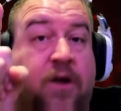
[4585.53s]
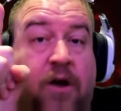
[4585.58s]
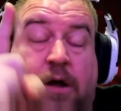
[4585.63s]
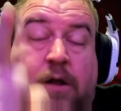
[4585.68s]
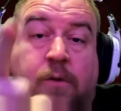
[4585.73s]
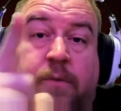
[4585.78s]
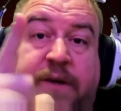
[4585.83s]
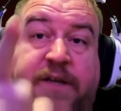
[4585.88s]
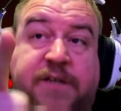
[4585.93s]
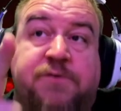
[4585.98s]

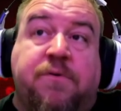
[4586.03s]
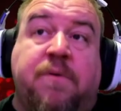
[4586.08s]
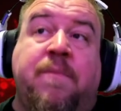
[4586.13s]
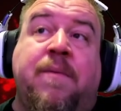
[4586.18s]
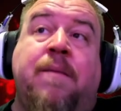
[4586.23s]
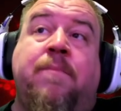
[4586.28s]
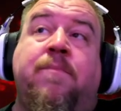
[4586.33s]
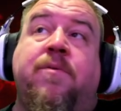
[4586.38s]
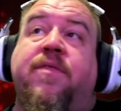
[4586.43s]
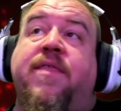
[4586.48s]
Always
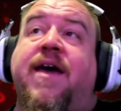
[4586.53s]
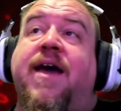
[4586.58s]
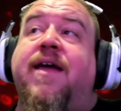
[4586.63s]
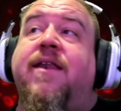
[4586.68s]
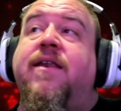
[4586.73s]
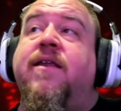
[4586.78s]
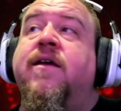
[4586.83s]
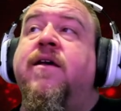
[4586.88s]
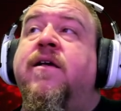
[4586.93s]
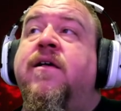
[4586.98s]
remember
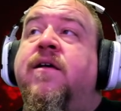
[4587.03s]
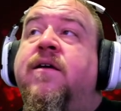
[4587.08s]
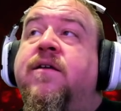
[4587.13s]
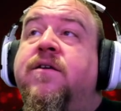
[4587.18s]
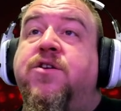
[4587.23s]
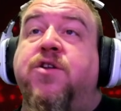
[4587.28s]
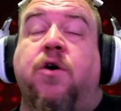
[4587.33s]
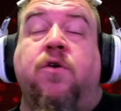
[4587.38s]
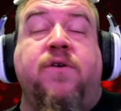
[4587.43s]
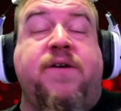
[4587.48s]
that.
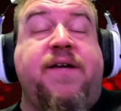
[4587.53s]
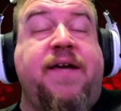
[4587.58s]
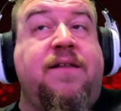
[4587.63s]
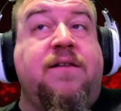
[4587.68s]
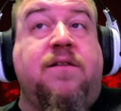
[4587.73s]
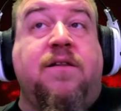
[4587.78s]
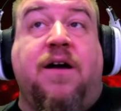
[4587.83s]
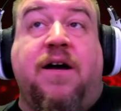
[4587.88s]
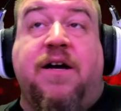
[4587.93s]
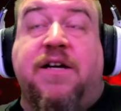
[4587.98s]
Don't
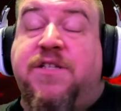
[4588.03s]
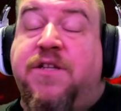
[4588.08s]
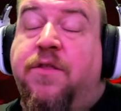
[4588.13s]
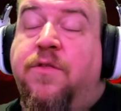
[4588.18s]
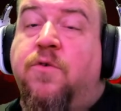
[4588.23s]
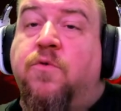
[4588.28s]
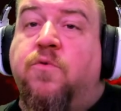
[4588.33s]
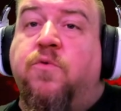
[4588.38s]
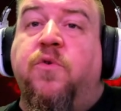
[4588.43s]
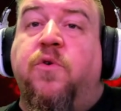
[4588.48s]
get lost
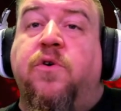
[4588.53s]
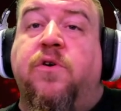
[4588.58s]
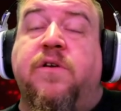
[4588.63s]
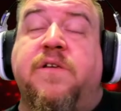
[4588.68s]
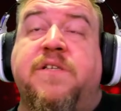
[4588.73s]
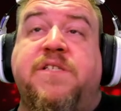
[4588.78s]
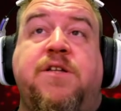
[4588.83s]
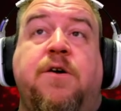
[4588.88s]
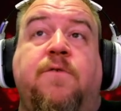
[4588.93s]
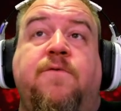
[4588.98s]
in the
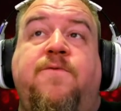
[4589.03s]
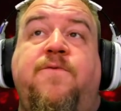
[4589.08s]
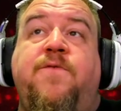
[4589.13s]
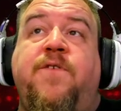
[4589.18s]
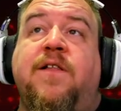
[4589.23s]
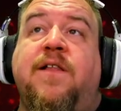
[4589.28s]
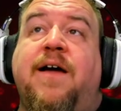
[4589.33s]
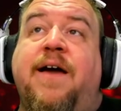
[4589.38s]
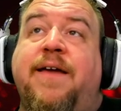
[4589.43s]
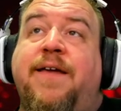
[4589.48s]
rules, don't
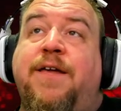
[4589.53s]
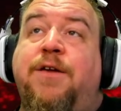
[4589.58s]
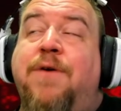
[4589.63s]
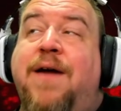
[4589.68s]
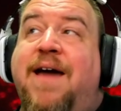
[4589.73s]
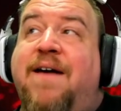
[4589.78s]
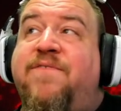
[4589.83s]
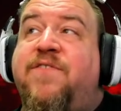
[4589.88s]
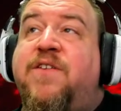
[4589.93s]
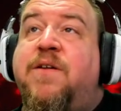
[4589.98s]
feel like you
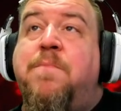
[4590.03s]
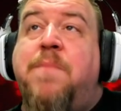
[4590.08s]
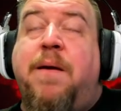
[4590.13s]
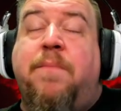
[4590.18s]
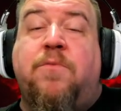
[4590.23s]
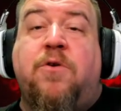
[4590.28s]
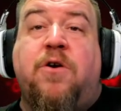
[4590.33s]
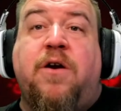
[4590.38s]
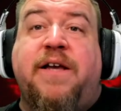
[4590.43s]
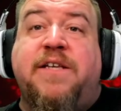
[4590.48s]
have to
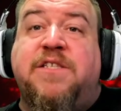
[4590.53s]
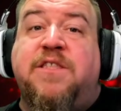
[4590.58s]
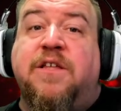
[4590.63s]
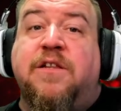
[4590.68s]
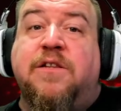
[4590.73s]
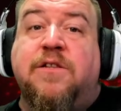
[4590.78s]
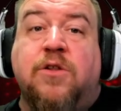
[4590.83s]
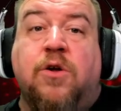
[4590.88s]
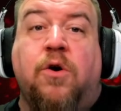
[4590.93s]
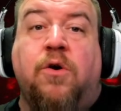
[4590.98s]
memorize
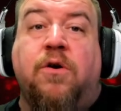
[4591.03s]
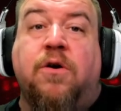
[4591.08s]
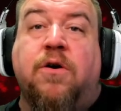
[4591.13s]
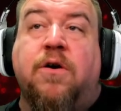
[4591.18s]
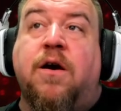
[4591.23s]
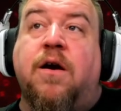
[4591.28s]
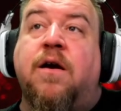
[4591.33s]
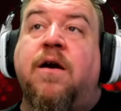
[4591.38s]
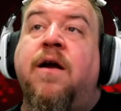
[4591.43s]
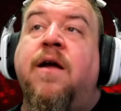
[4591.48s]
the
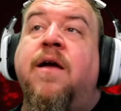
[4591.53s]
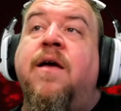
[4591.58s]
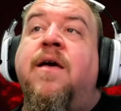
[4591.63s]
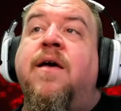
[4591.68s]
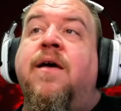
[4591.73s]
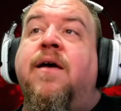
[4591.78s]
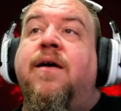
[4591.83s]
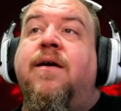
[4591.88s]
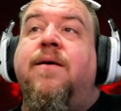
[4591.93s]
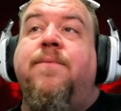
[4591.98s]
lore
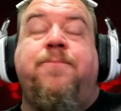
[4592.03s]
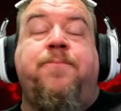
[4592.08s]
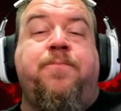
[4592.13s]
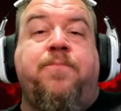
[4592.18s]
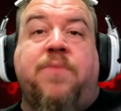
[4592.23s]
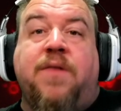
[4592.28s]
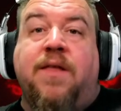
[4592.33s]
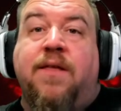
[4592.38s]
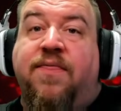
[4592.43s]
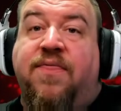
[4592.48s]

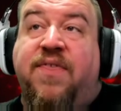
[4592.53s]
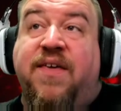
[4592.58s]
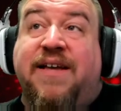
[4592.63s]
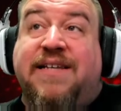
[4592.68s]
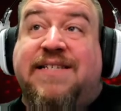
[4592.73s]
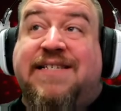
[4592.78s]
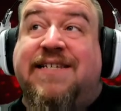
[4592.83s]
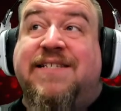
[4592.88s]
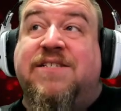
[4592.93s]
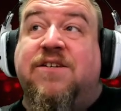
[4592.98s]

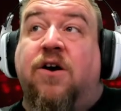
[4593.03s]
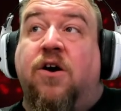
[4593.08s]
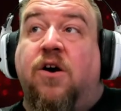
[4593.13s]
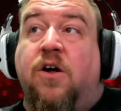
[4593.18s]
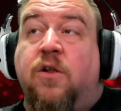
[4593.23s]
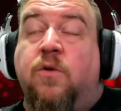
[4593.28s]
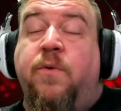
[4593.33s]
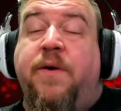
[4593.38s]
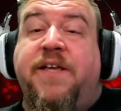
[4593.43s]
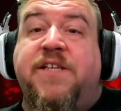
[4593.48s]
this is
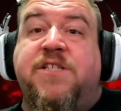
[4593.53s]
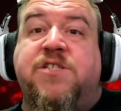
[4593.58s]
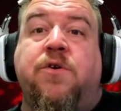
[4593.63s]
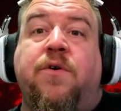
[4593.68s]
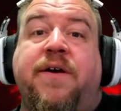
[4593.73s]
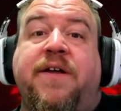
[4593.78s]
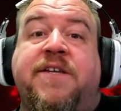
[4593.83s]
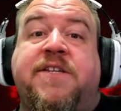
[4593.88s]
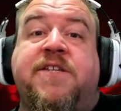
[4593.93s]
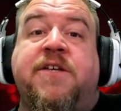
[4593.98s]
always
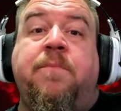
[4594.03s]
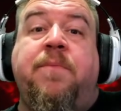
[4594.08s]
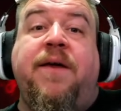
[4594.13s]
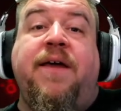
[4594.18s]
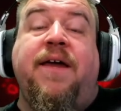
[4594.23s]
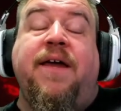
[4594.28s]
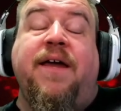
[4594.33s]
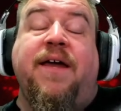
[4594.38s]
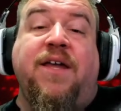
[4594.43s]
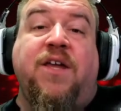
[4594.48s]
going to
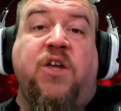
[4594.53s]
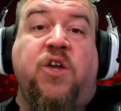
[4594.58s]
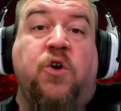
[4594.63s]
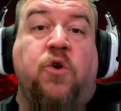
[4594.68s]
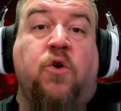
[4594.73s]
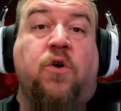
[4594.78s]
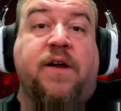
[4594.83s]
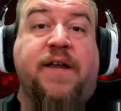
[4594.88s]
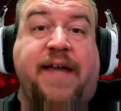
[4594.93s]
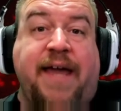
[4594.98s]
be
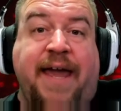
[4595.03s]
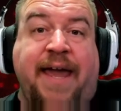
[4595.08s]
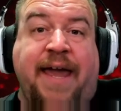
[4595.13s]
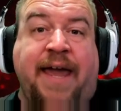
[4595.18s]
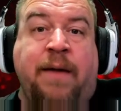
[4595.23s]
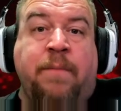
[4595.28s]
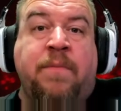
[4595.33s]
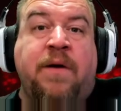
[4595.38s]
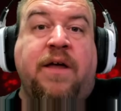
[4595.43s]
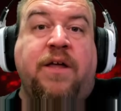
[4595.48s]
your
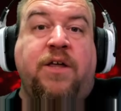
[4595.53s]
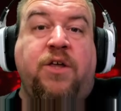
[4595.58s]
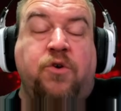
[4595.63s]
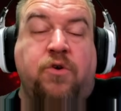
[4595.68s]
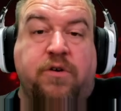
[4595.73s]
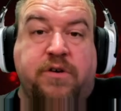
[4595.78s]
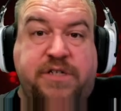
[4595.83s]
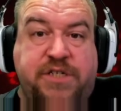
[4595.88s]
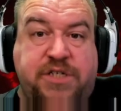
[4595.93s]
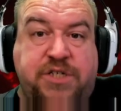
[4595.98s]
game,
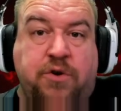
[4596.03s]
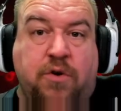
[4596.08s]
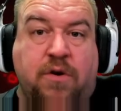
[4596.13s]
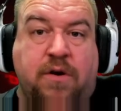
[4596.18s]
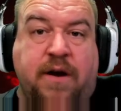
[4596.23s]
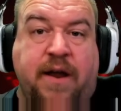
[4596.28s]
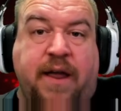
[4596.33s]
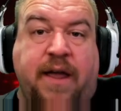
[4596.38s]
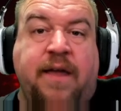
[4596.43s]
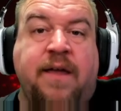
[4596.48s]
your
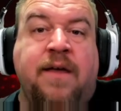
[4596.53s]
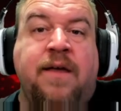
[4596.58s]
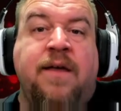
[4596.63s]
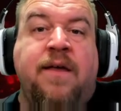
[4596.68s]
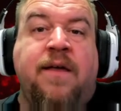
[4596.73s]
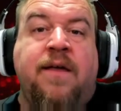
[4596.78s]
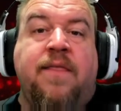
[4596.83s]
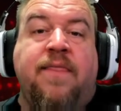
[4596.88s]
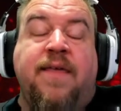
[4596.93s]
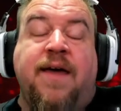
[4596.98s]
story
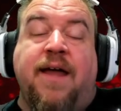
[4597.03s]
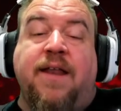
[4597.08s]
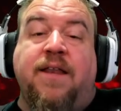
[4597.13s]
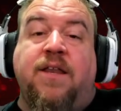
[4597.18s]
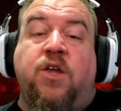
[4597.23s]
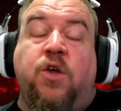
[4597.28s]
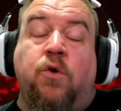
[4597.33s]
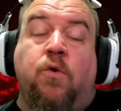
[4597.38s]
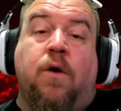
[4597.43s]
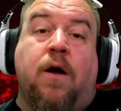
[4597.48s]

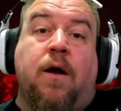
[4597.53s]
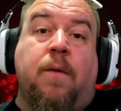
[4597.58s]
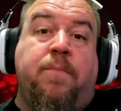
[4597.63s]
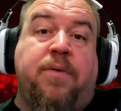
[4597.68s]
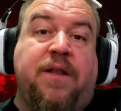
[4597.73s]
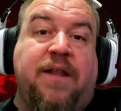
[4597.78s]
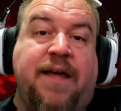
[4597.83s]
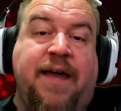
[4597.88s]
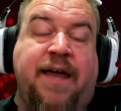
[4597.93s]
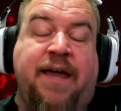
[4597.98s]
that you are
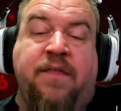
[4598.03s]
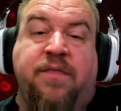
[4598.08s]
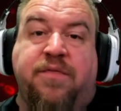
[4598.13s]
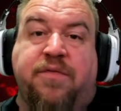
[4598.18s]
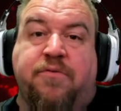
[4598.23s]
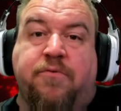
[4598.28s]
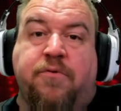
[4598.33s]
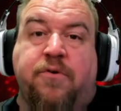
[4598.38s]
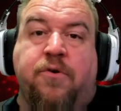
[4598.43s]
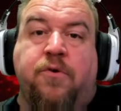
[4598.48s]
playing
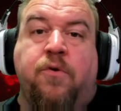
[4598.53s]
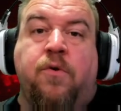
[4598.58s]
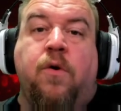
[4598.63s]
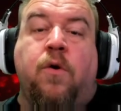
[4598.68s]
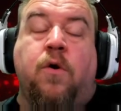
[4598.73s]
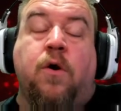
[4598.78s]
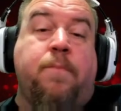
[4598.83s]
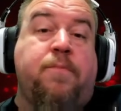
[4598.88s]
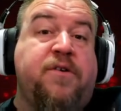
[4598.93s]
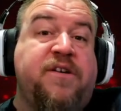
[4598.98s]
through
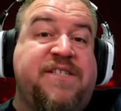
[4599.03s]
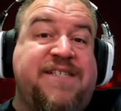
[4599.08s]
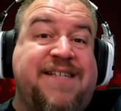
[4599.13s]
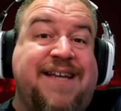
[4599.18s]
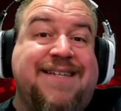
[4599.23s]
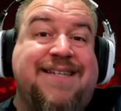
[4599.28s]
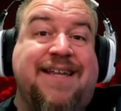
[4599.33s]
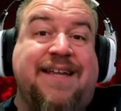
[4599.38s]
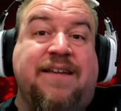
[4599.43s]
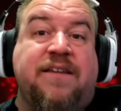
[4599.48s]
or
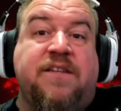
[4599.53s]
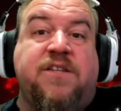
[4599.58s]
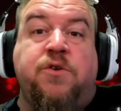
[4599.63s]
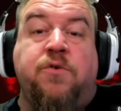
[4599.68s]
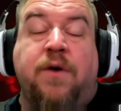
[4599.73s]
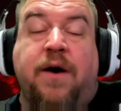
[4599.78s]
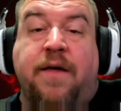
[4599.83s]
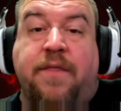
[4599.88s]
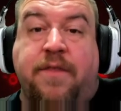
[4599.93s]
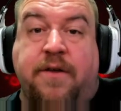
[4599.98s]
presenting
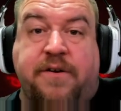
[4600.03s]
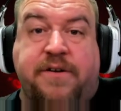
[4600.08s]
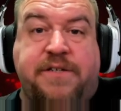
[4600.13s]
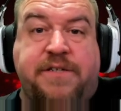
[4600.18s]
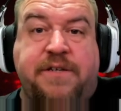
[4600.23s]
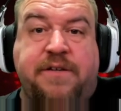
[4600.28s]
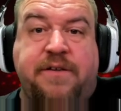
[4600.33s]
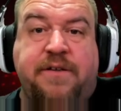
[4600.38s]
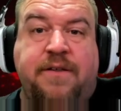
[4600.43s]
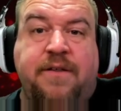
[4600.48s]
to
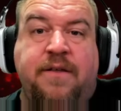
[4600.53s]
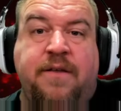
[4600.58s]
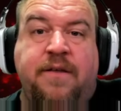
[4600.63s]
others